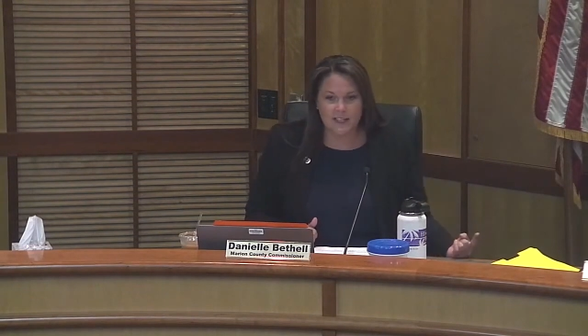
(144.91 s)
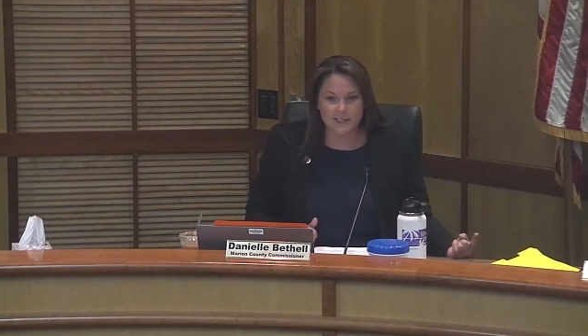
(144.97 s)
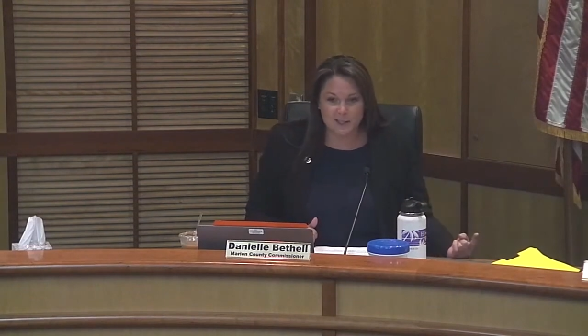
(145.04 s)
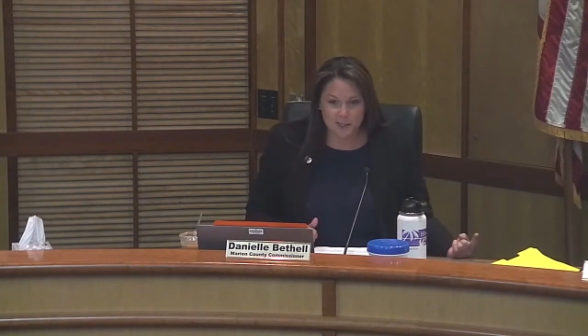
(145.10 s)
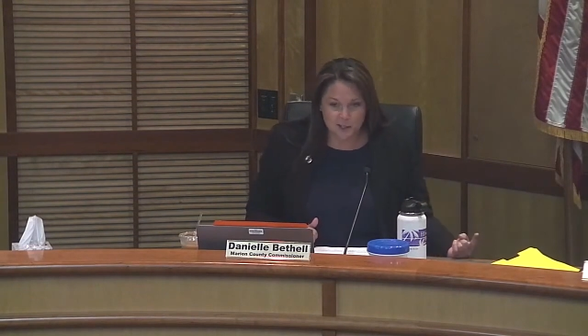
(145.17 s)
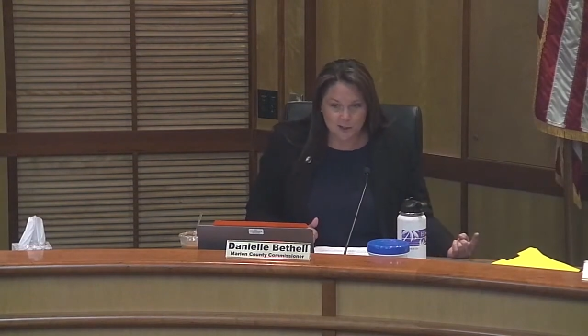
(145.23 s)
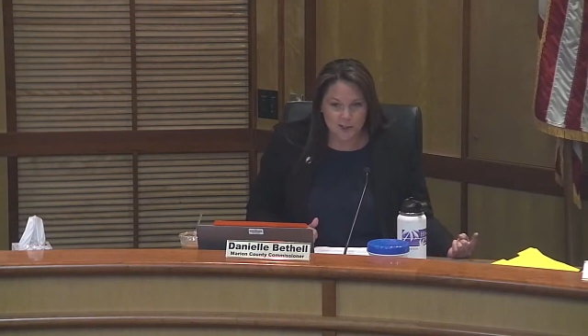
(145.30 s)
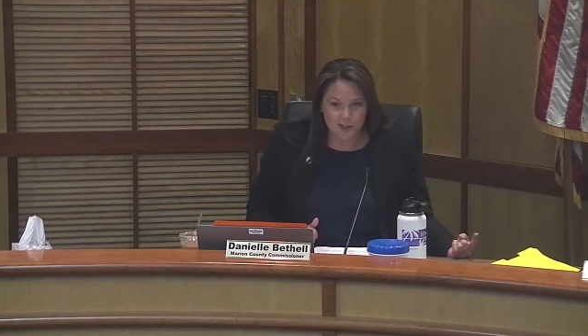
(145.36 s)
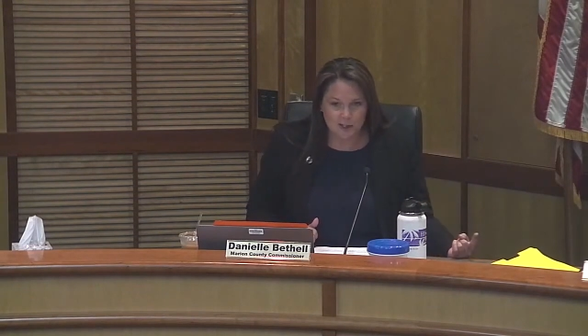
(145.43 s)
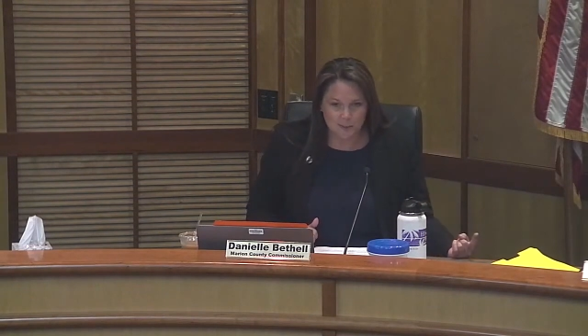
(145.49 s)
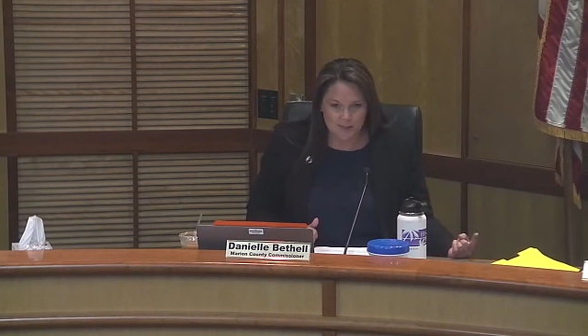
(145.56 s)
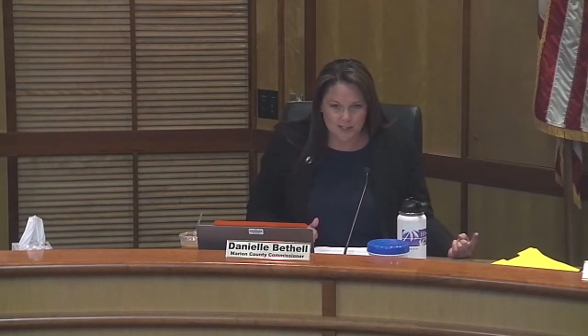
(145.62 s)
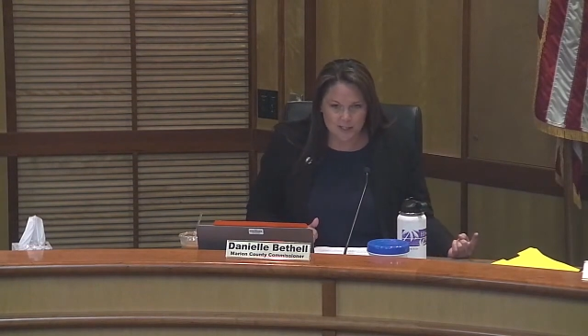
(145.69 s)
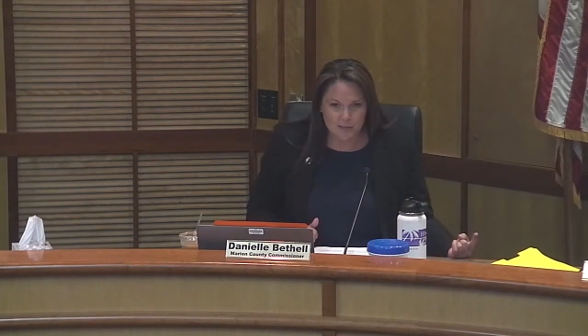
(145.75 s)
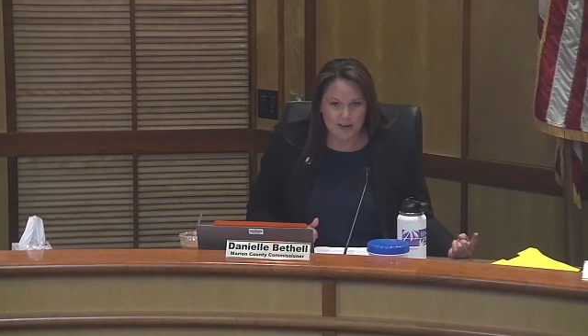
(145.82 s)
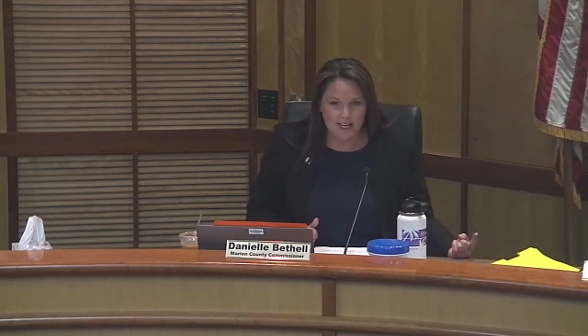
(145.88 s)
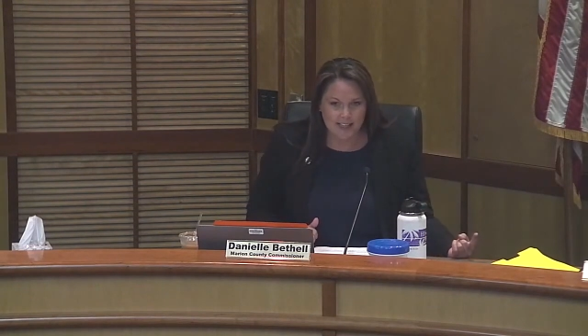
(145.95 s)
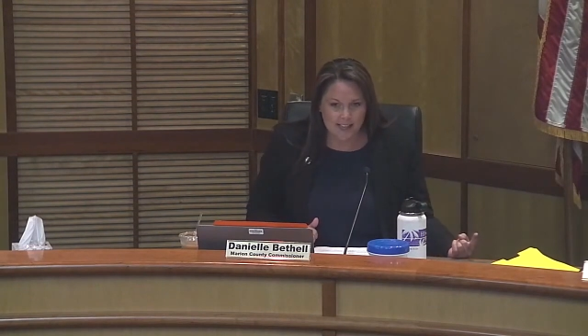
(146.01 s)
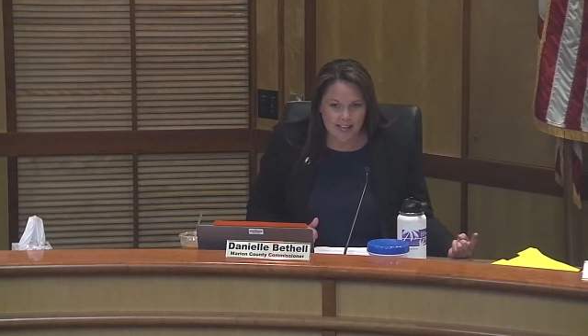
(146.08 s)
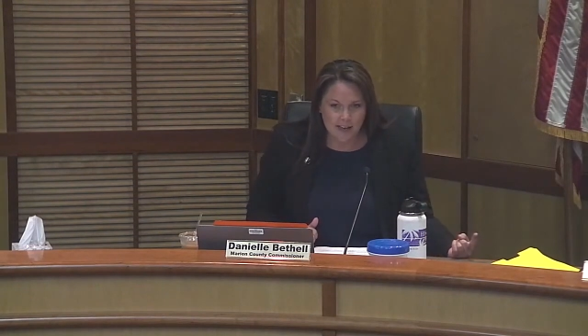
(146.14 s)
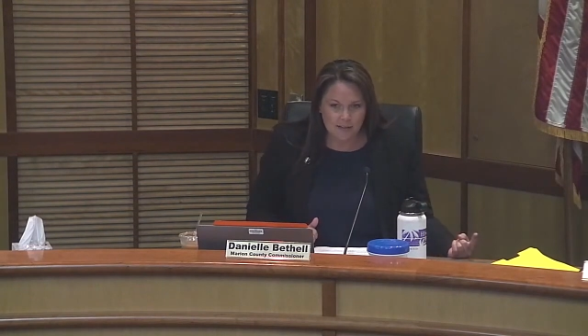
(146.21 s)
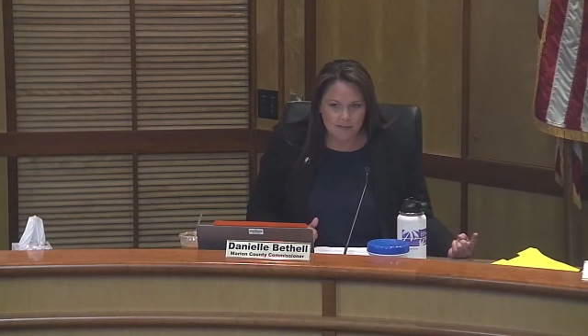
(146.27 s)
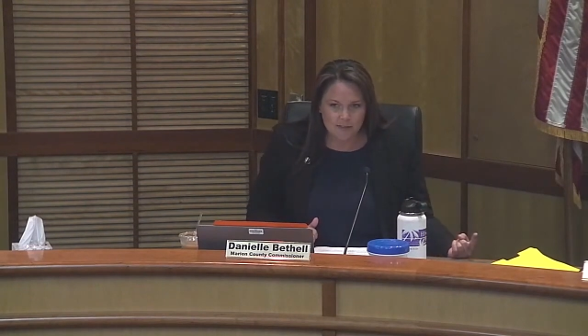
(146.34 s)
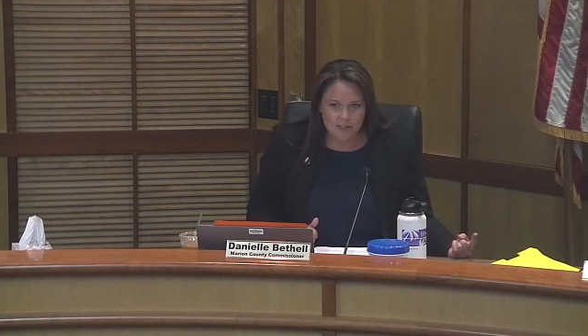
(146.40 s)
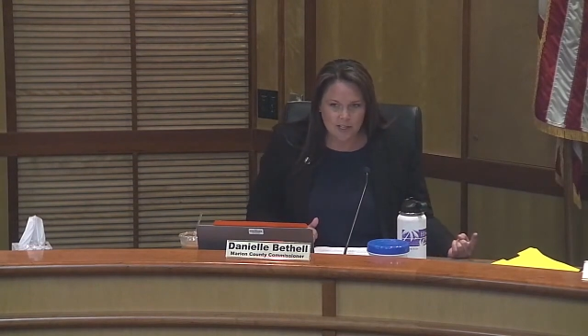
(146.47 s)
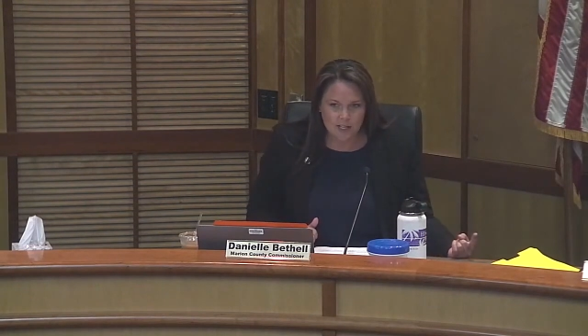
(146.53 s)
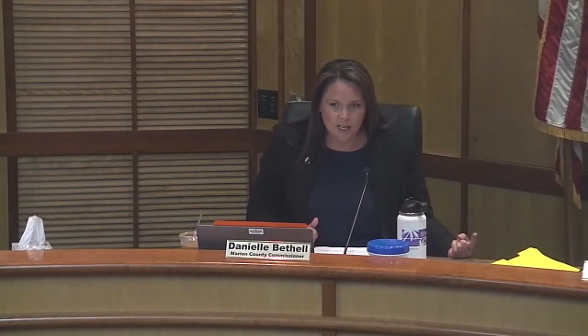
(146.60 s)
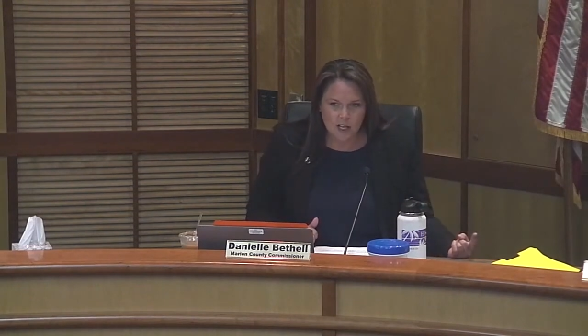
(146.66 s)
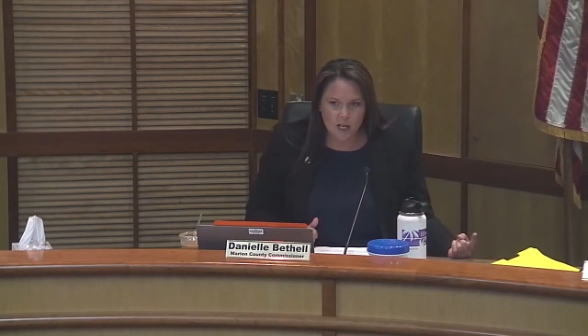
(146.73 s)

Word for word: these two gentlemen to my left